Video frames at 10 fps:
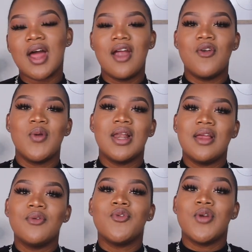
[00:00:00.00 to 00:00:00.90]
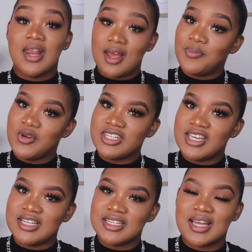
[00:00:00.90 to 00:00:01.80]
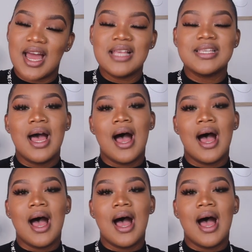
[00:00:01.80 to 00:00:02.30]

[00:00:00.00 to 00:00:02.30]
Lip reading: I really, really appreciate it, guys.